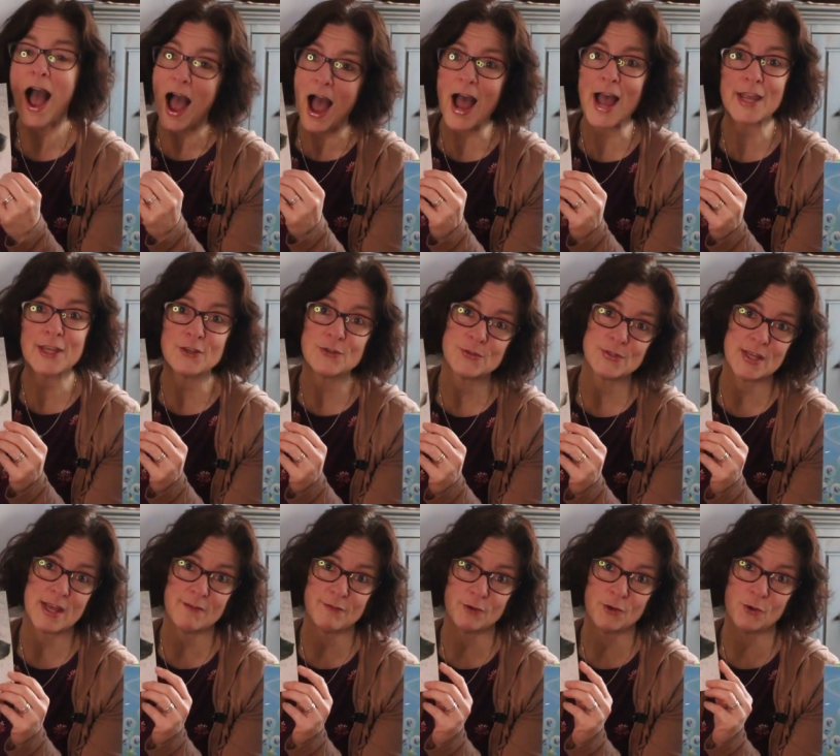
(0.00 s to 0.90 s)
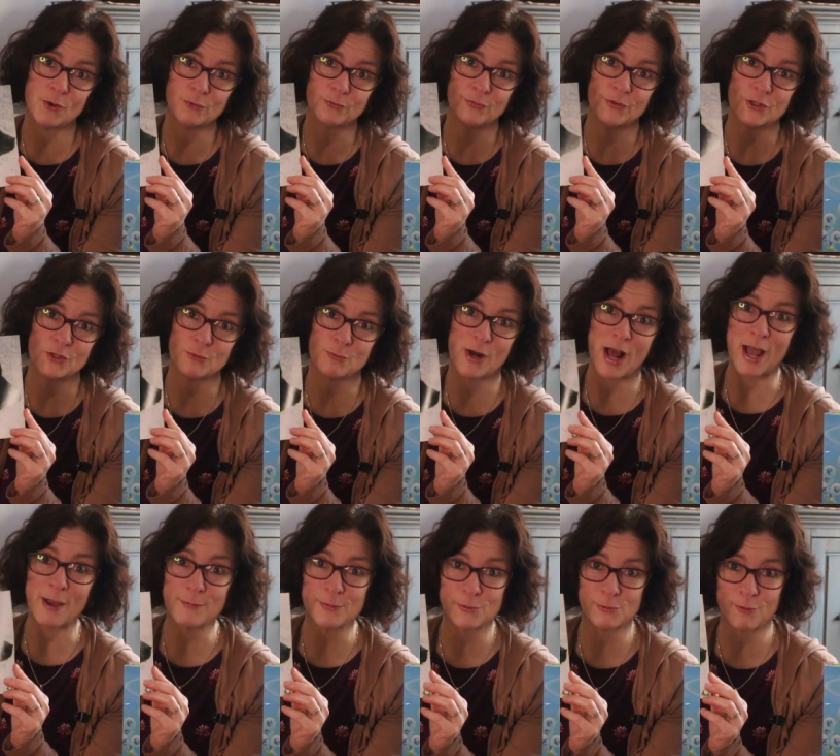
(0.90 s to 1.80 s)
I used to have a goldfish when
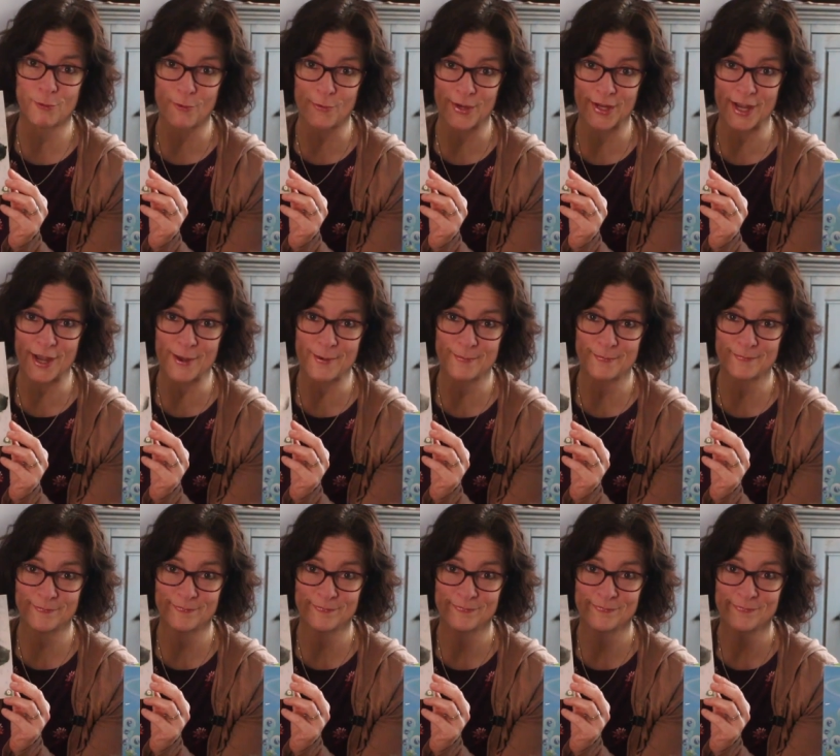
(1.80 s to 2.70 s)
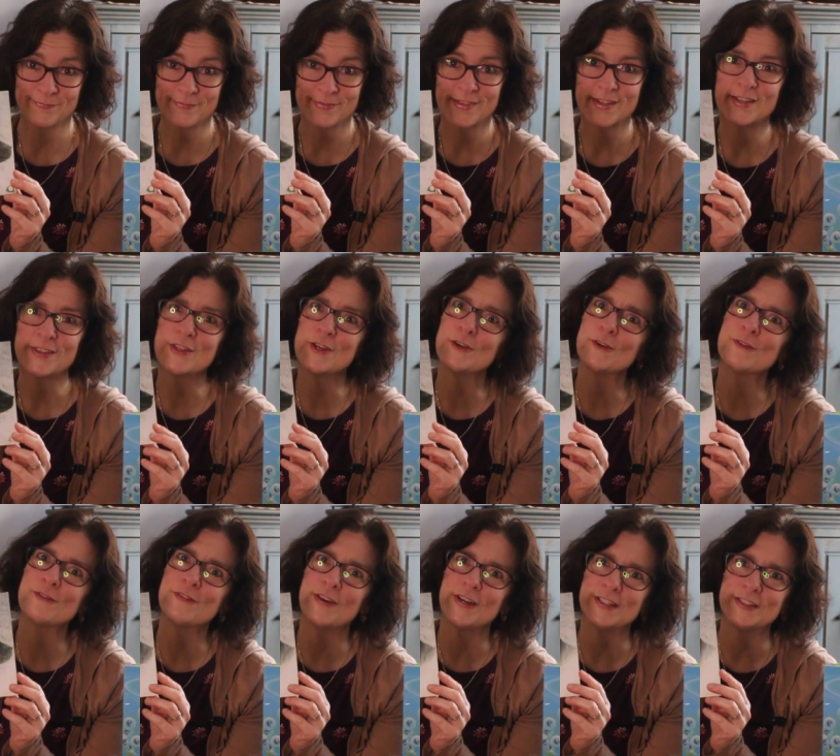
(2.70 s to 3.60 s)
I was growing up. They're
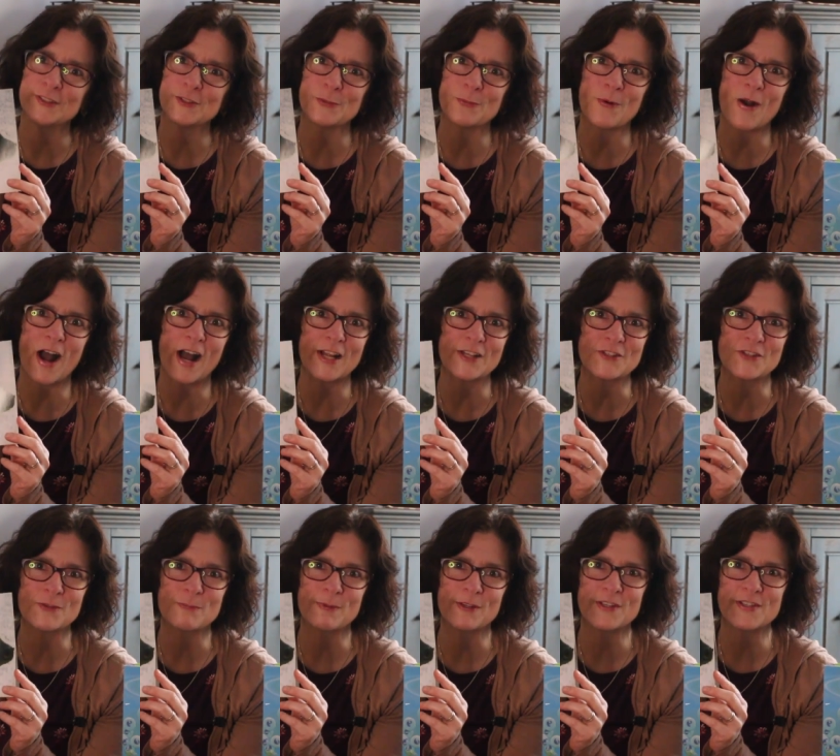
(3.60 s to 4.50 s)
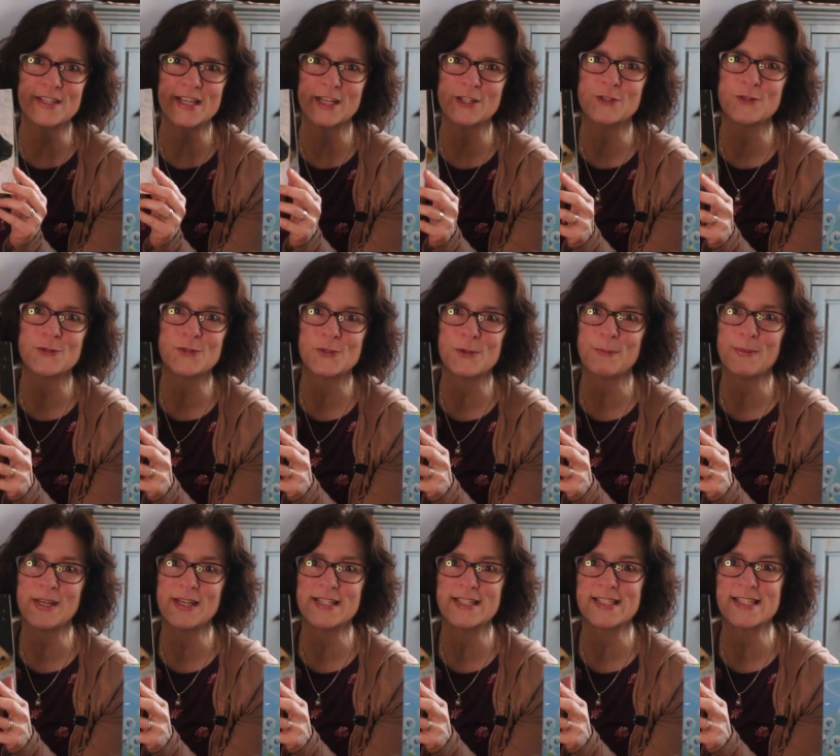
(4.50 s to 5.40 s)
fun to watch because they do so
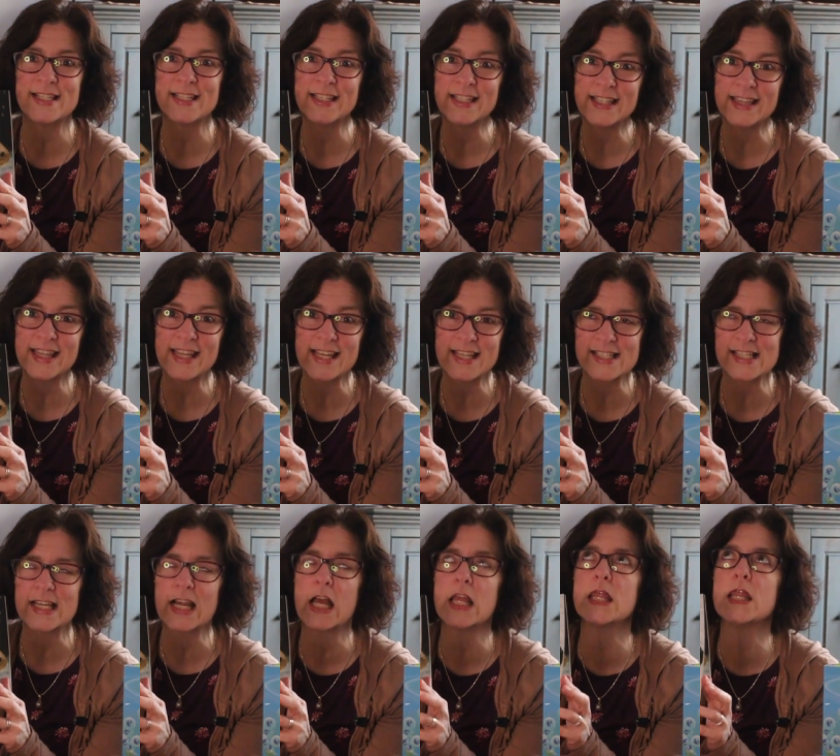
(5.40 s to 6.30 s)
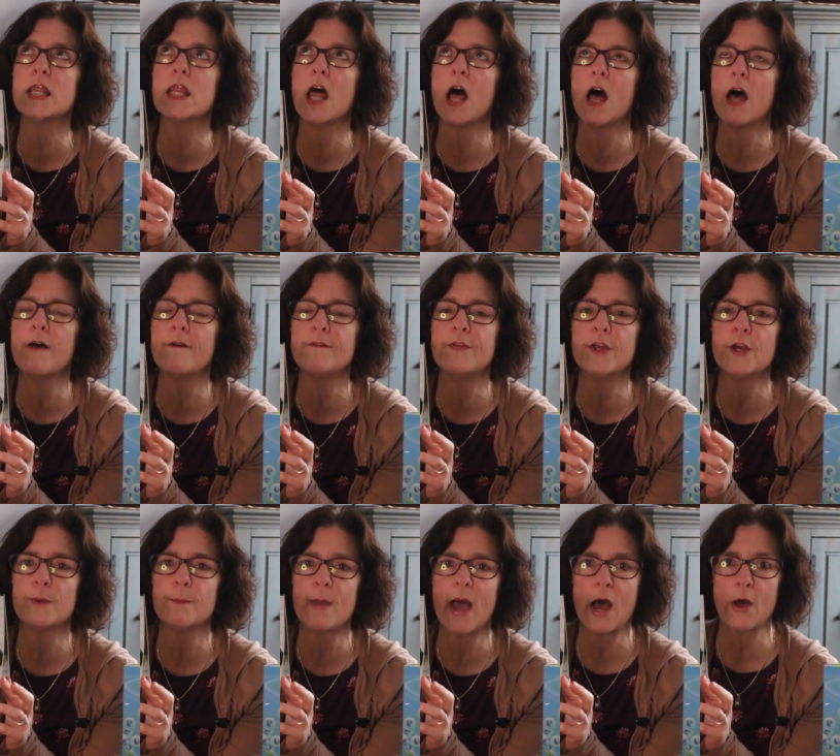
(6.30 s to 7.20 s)
many silly things, and I love
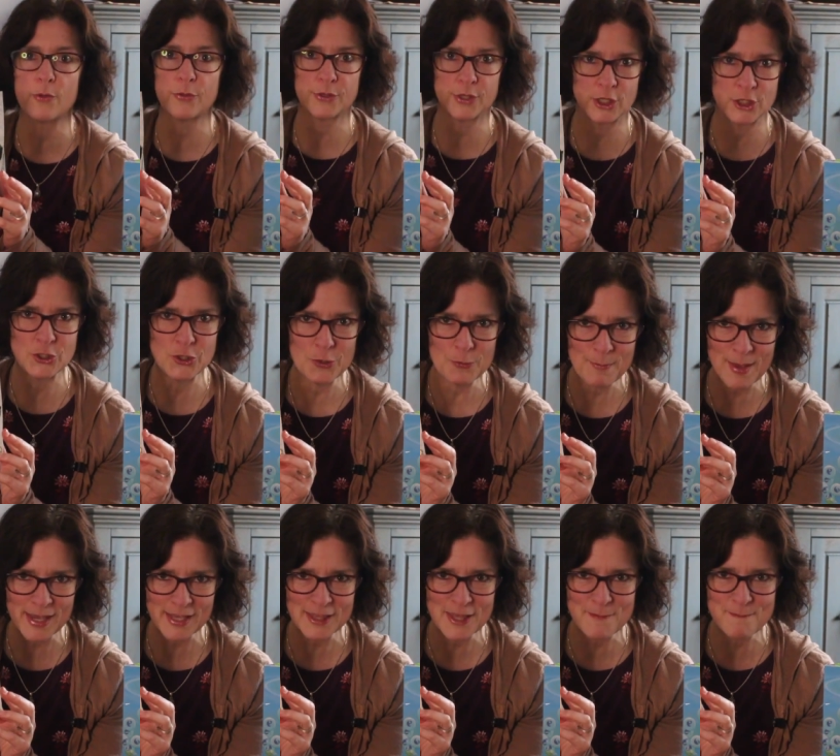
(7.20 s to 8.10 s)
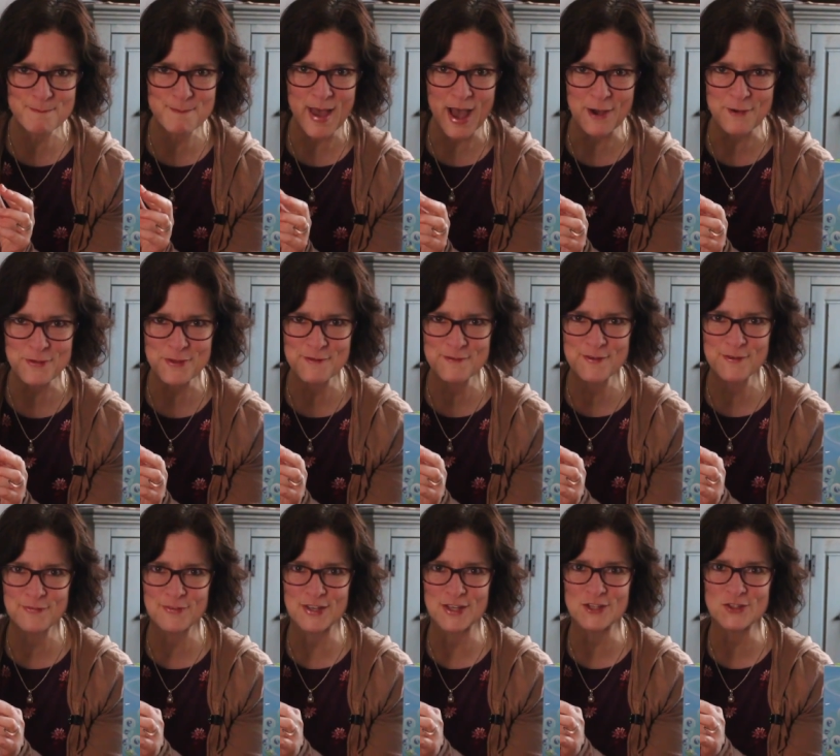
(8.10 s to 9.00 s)
their mouth. Can you make the mouth of
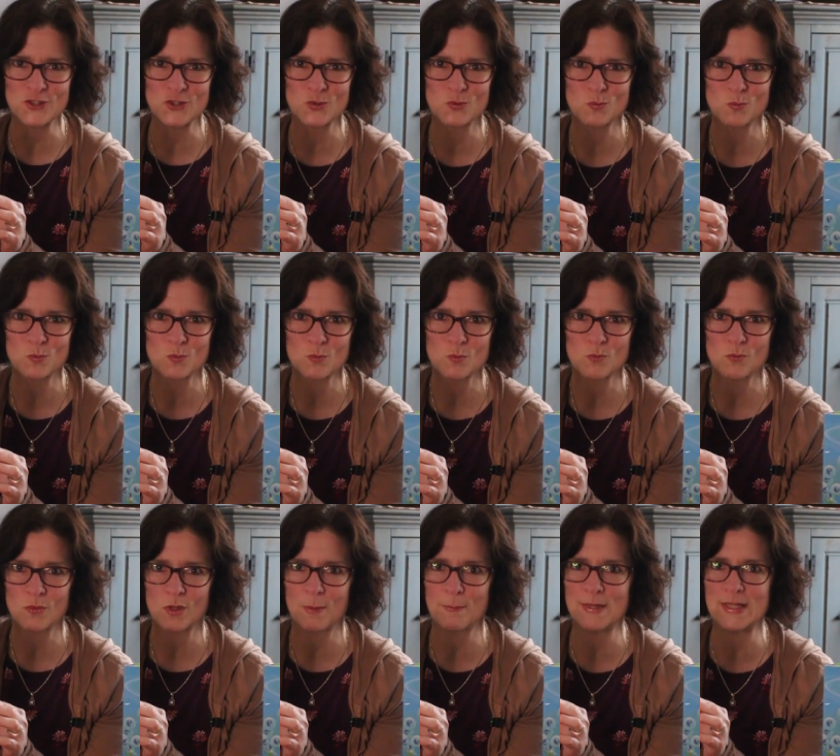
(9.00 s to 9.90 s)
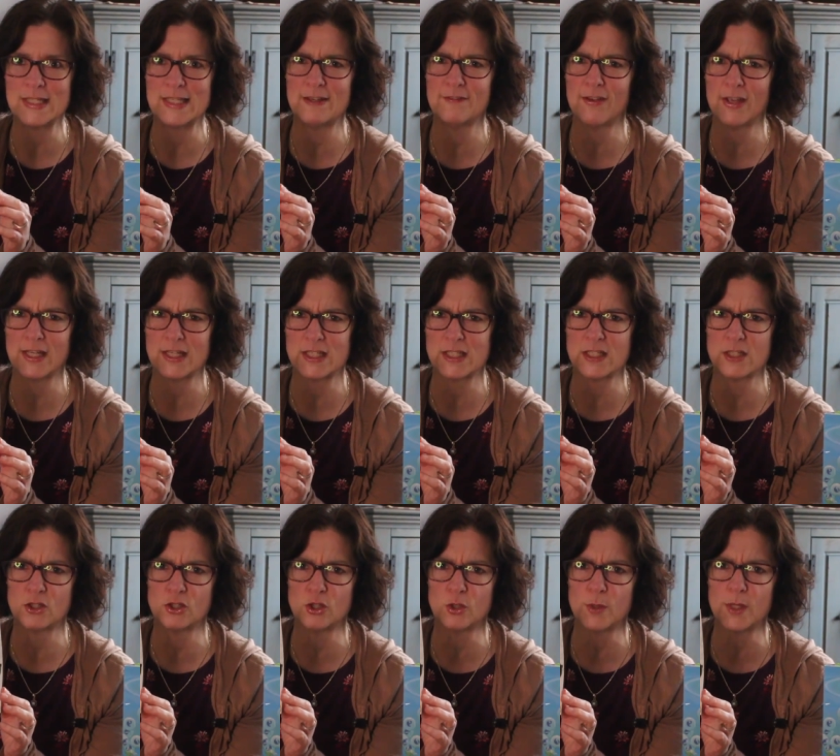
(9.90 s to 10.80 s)
a fish? Let me see if I can
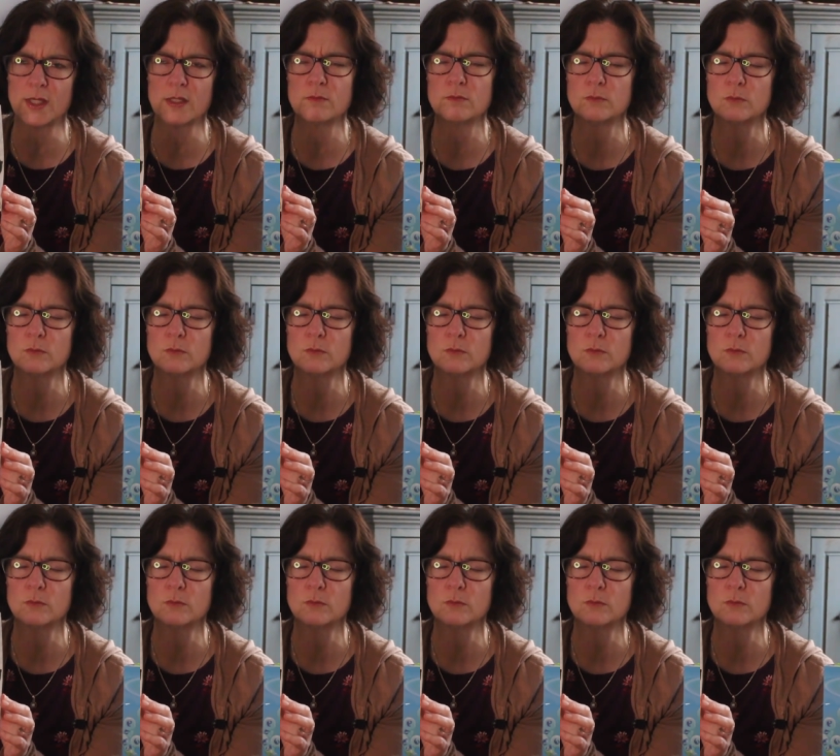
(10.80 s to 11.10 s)
still do it.